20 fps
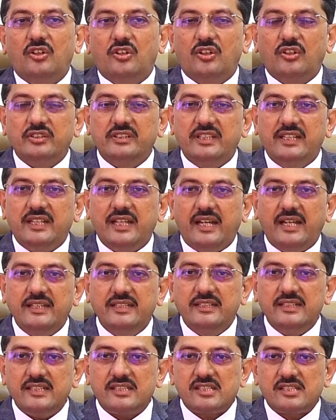on the
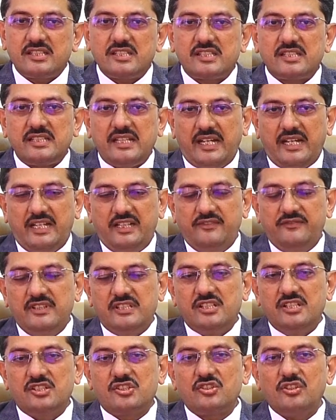highest side,
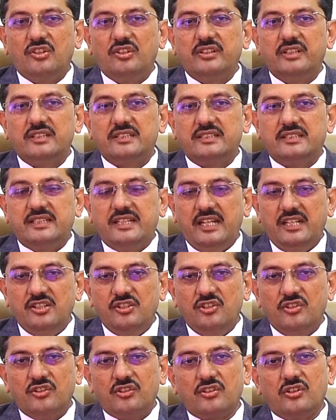which is on a
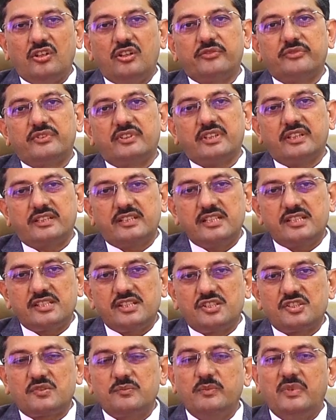tenure of
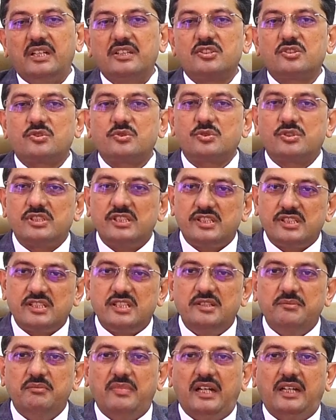36 months to
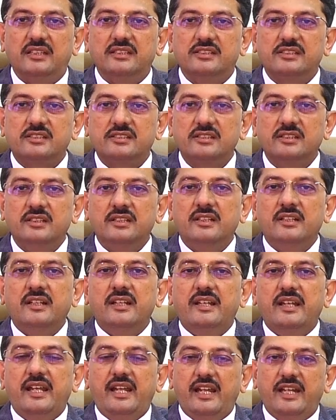60 months,
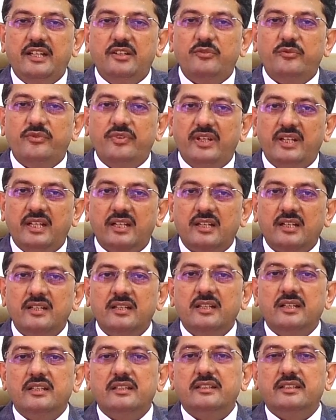and where
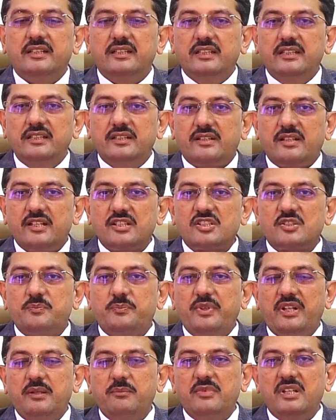the interest
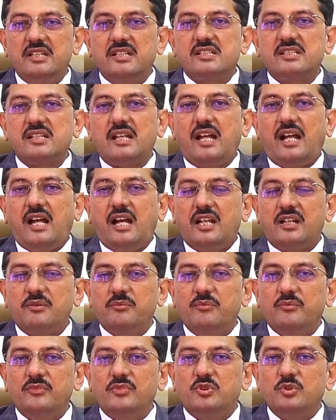payments
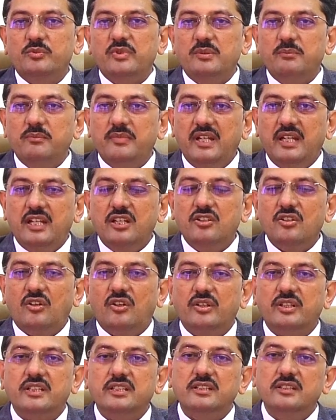are to be made
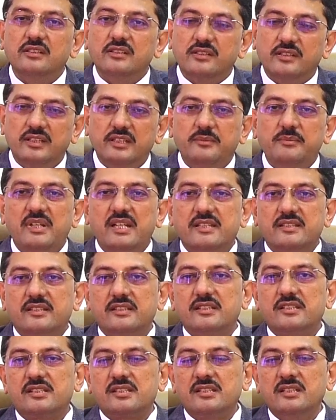on a yearly
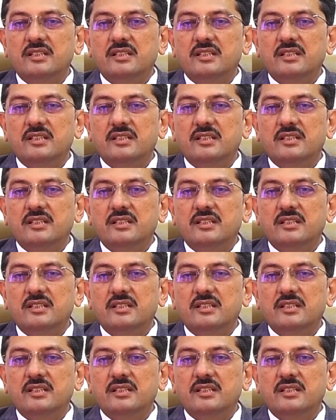basis,